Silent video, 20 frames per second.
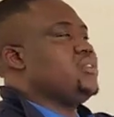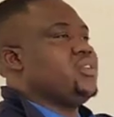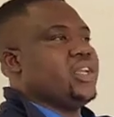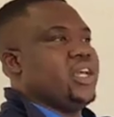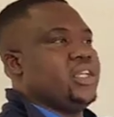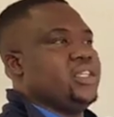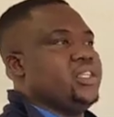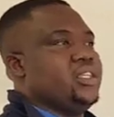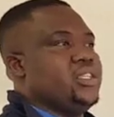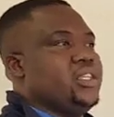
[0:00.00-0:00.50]

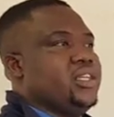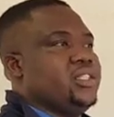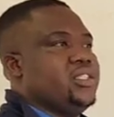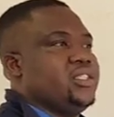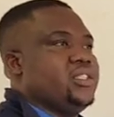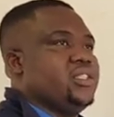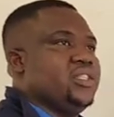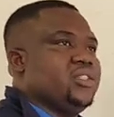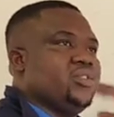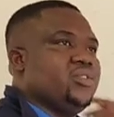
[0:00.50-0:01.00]
Write it as
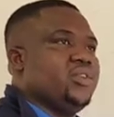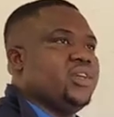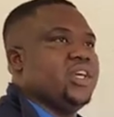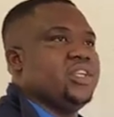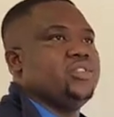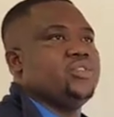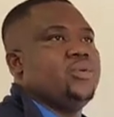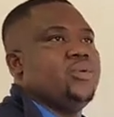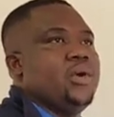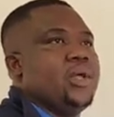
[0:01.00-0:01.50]
it is. You
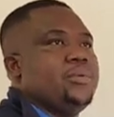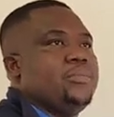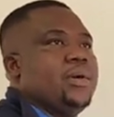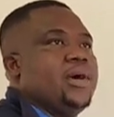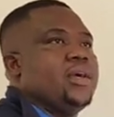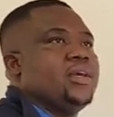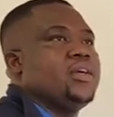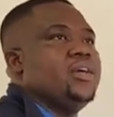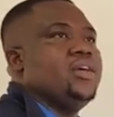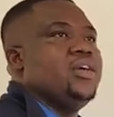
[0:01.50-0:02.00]
get your 1
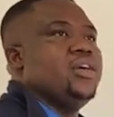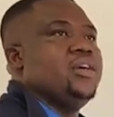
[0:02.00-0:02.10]
mark.